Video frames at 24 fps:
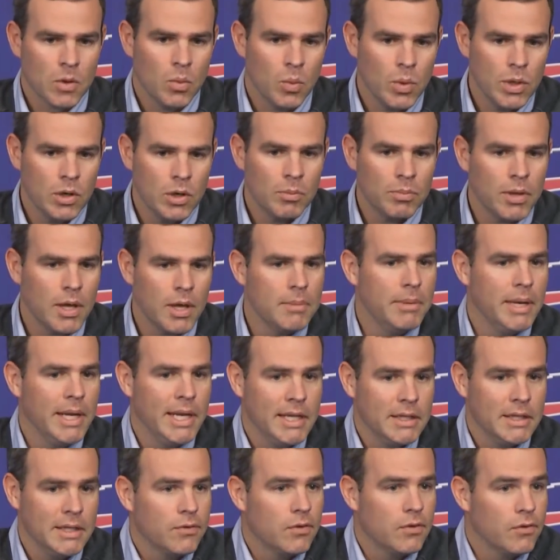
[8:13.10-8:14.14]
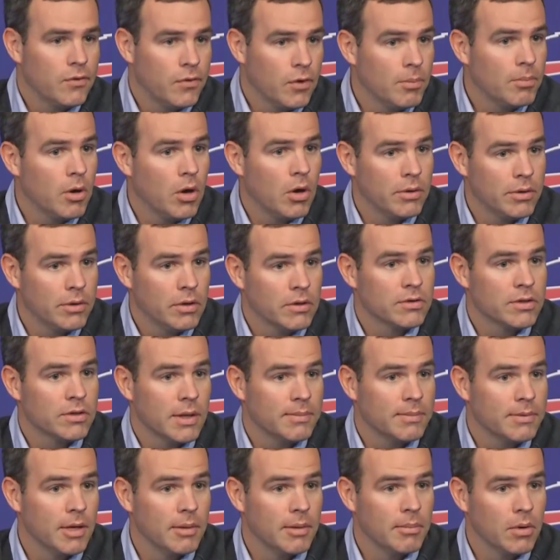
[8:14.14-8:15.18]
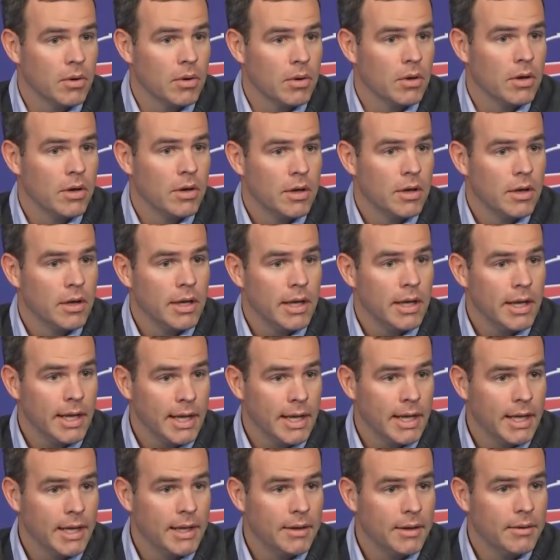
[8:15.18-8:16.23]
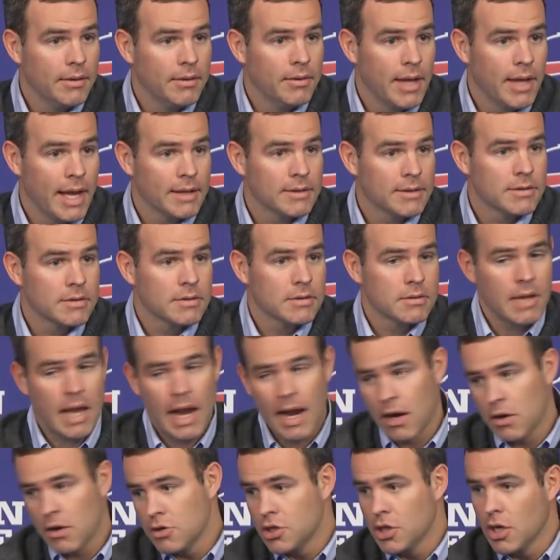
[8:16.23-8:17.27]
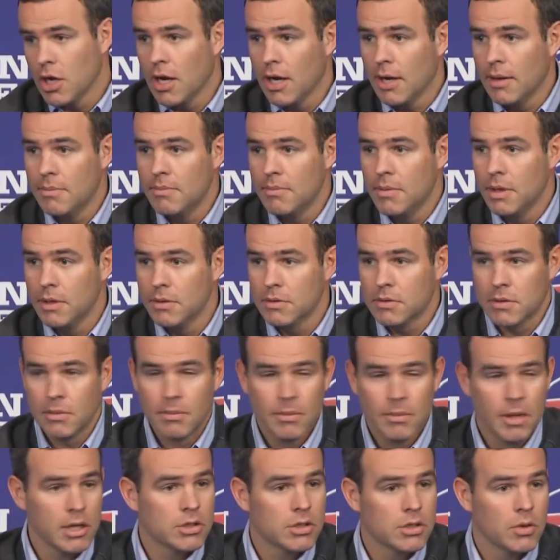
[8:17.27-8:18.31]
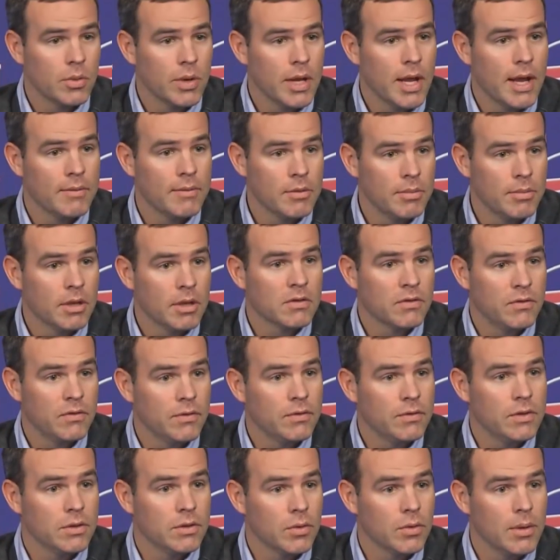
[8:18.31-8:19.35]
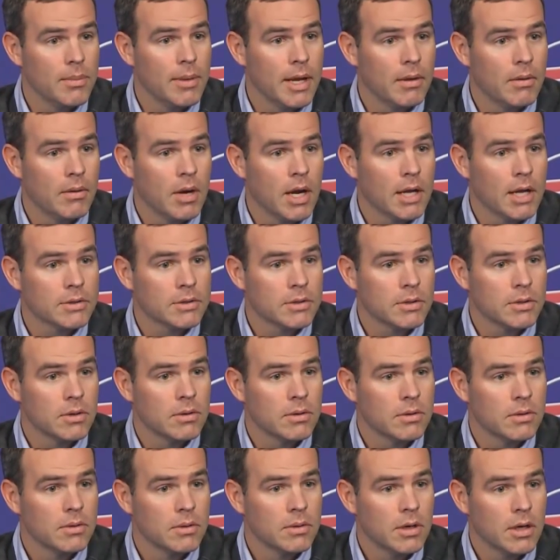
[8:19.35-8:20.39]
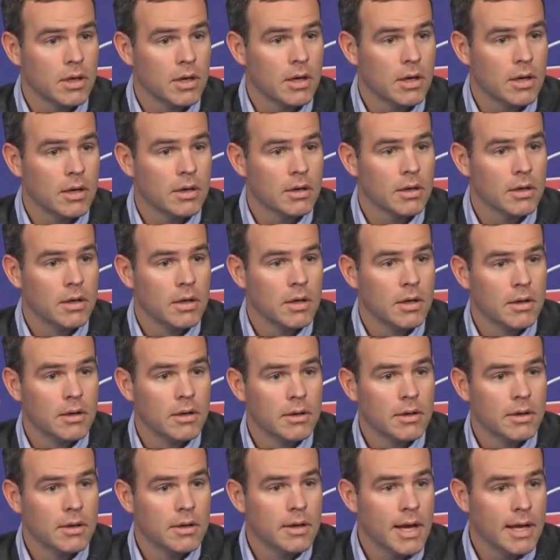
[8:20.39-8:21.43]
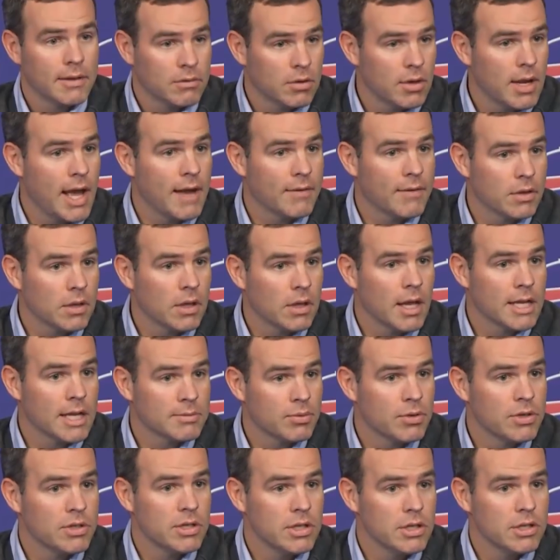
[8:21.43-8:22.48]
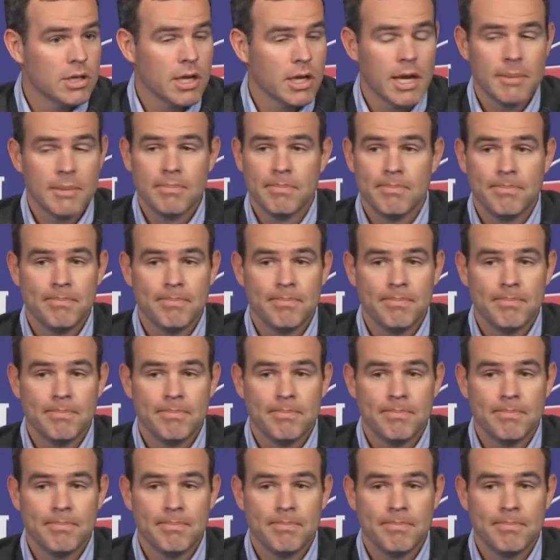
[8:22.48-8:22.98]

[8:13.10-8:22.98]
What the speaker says: we don't play meaningful football until September. And that's our job, is to make sure we have the best 53-man roster after the last preseason game.